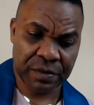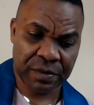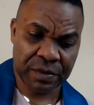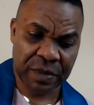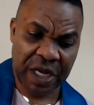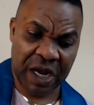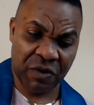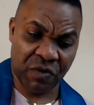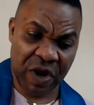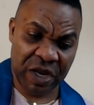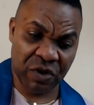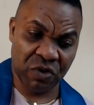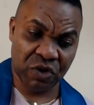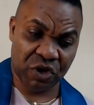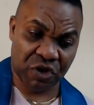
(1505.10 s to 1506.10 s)
And when
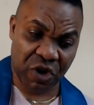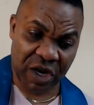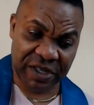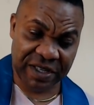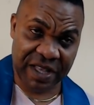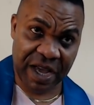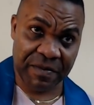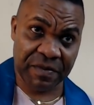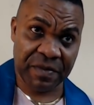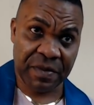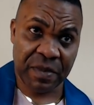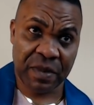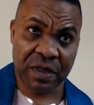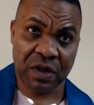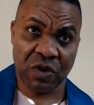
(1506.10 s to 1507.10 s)
you trust them
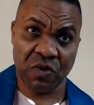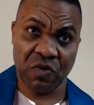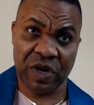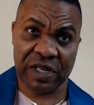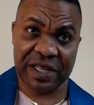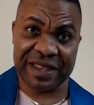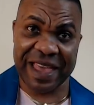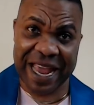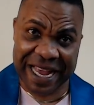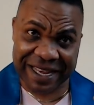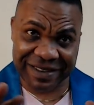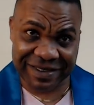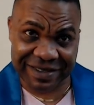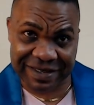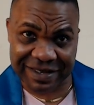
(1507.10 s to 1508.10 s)
with
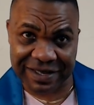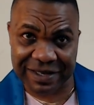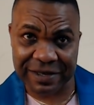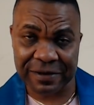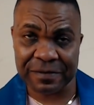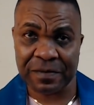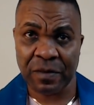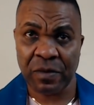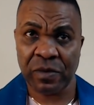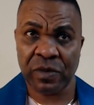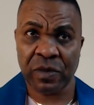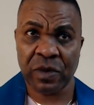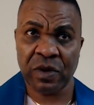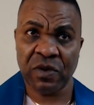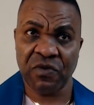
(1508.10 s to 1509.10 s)
things
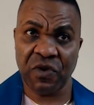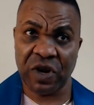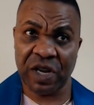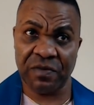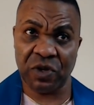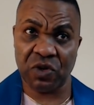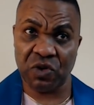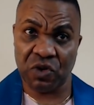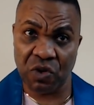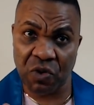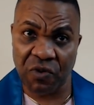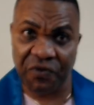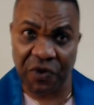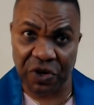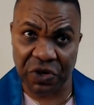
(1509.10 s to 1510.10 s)
for them to do
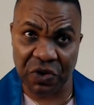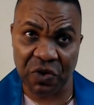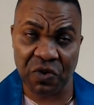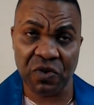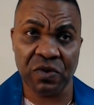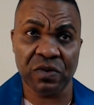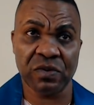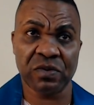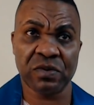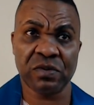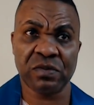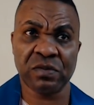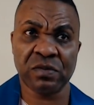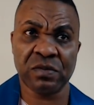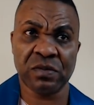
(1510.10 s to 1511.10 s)
for you,
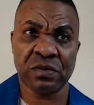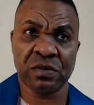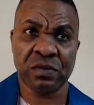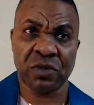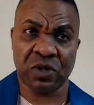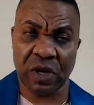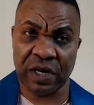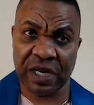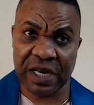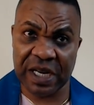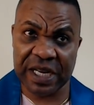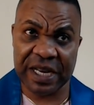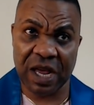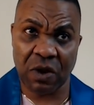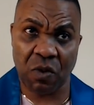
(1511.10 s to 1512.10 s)
suddenly
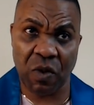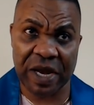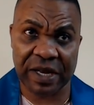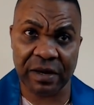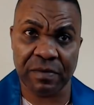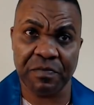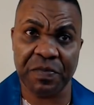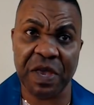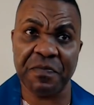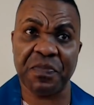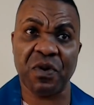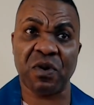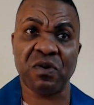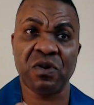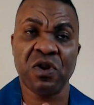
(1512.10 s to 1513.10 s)
they quit.
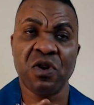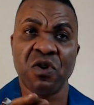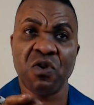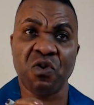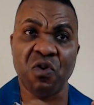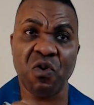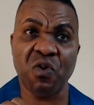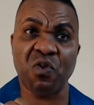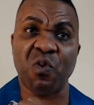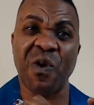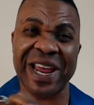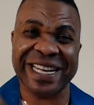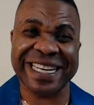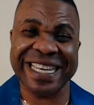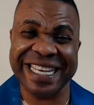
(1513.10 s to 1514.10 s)
People who
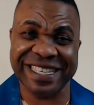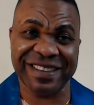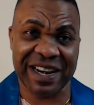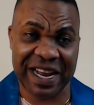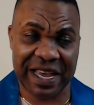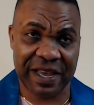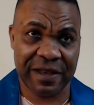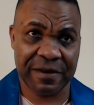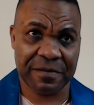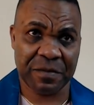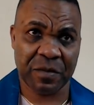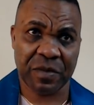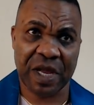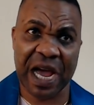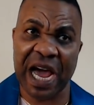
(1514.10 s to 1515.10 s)
quit easily
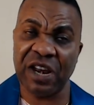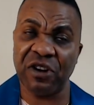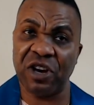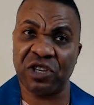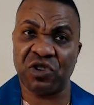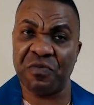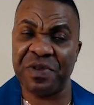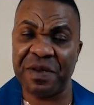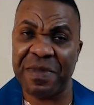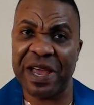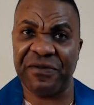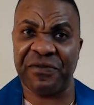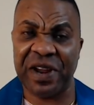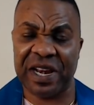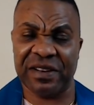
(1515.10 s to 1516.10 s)
are not to be my
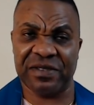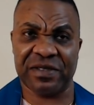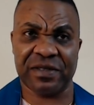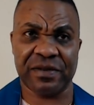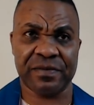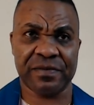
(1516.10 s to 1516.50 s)
friends.